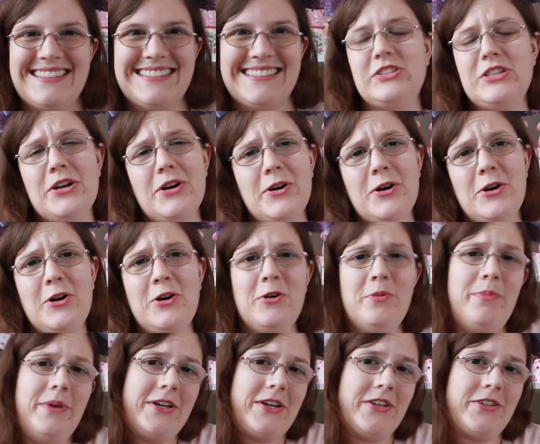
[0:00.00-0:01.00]

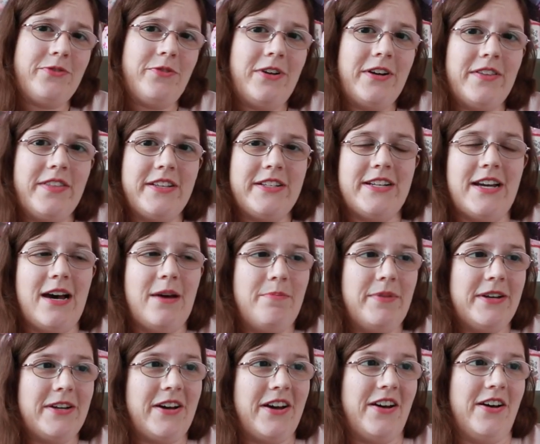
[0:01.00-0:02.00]
So because we're on the
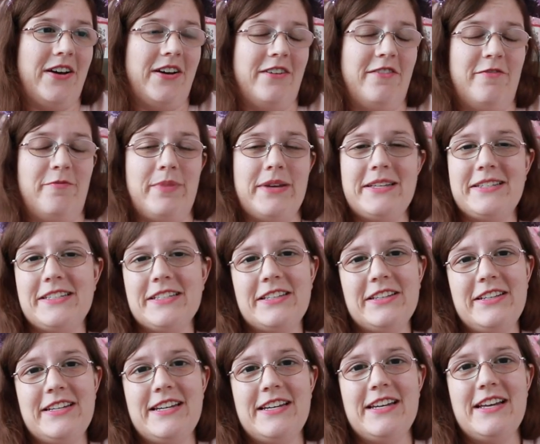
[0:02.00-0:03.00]
topic of
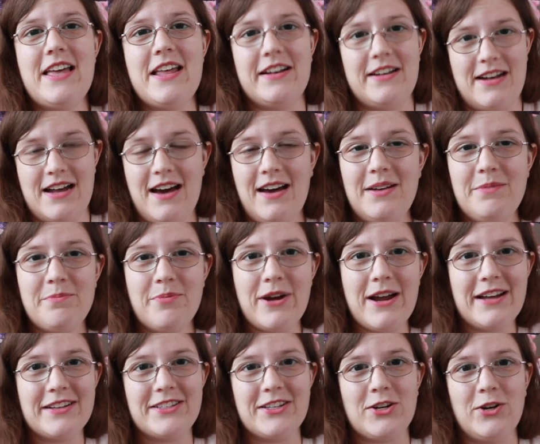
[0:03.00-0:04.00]
basically not
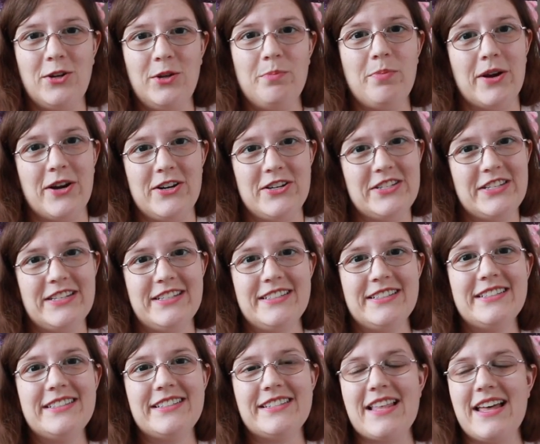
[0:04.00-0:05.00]
practical
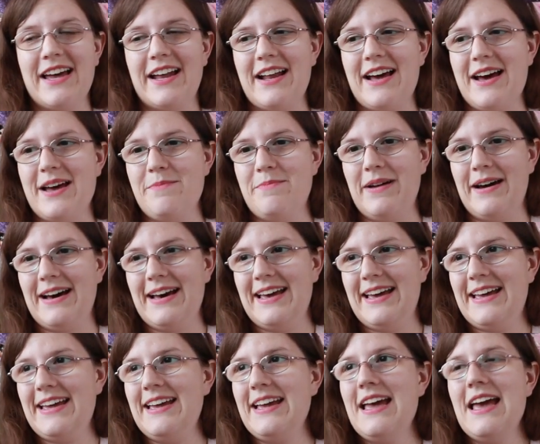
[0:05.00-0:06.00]
purses that I
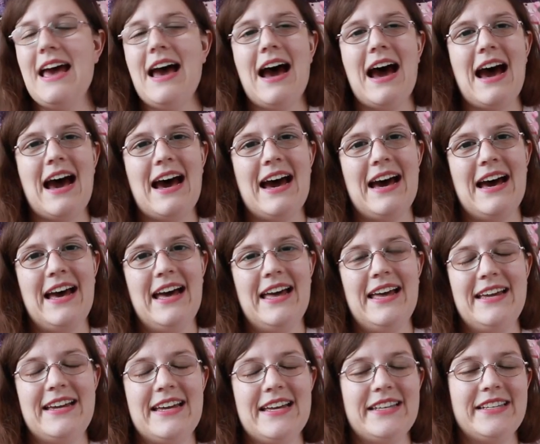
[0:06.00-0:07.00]
buy,
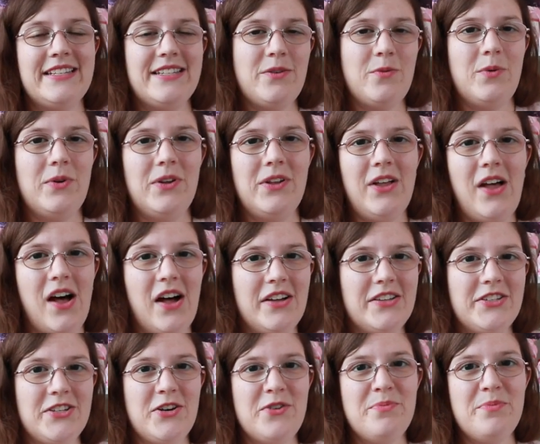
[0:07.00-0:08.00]
I guess we'll
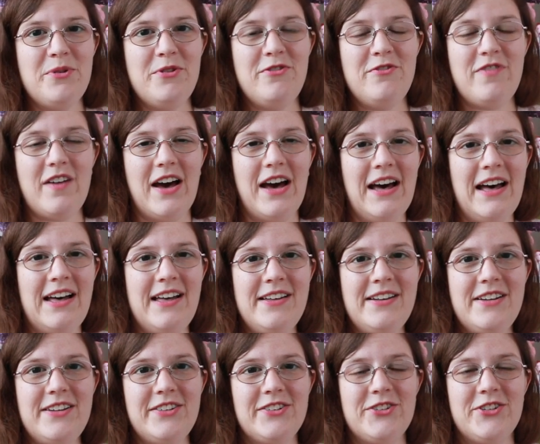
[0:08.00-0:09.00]
also move
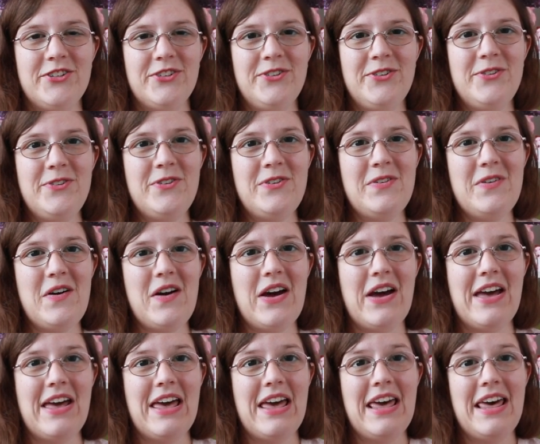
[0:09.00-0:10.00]
on to
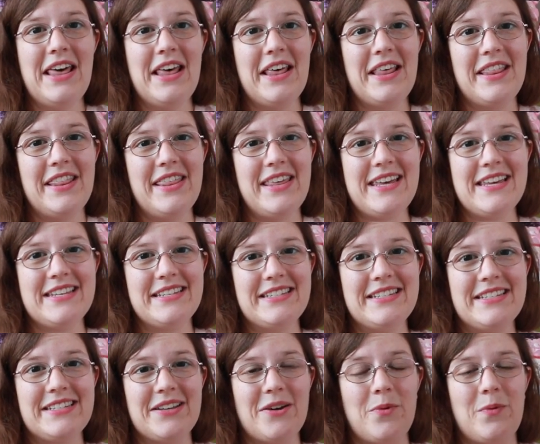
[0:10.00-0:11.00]

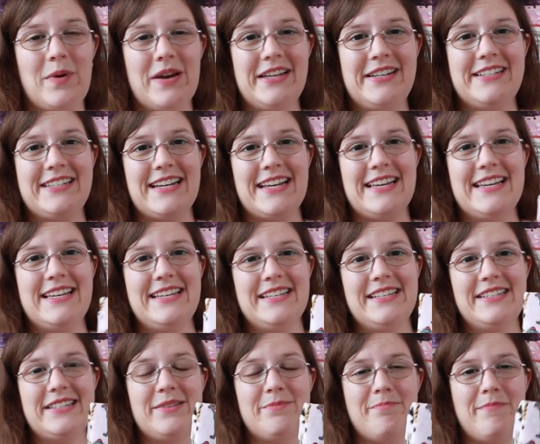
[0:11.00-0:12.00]
this, which
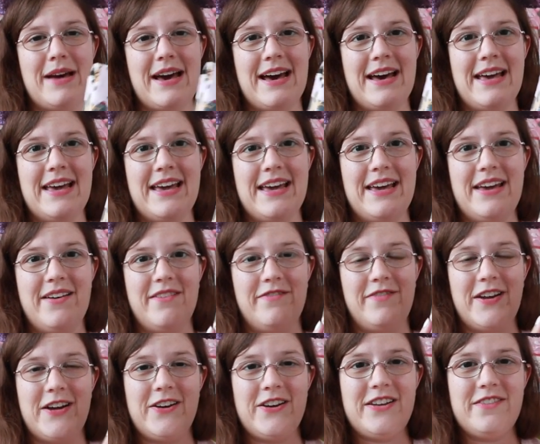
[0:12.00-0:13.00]
is my
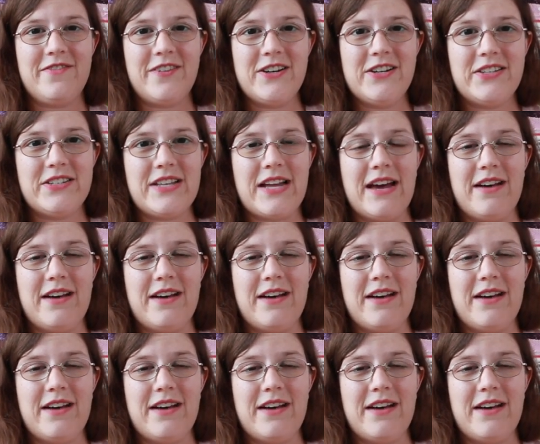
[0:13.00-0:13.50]
very first